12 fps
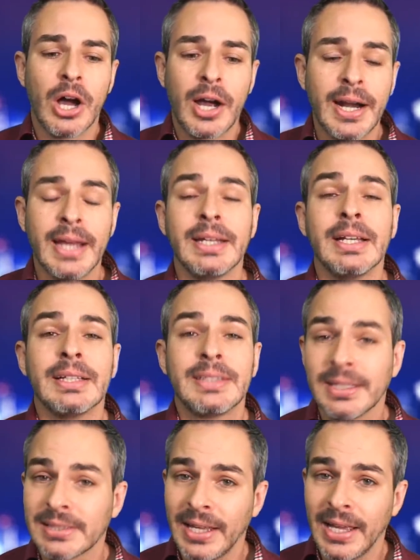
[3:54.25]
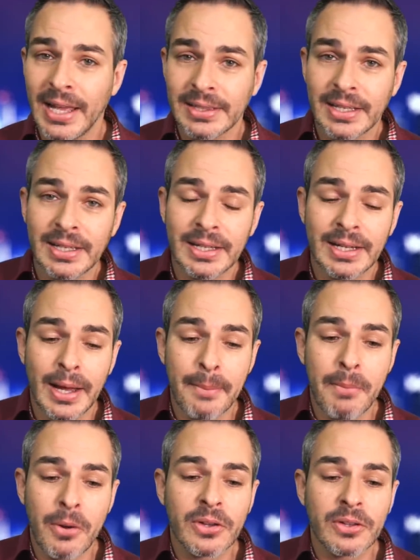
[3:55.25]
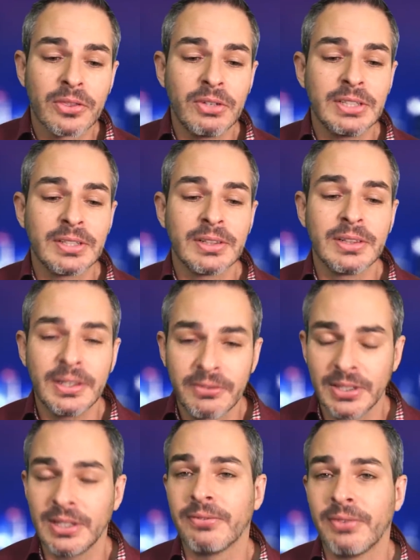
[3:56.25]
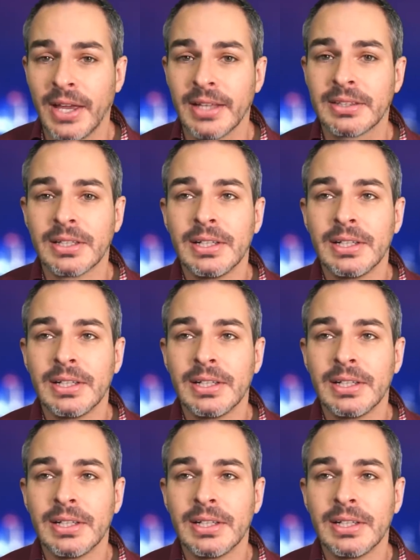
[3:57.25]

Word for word: All right, Tesla held a Model 3 delivery event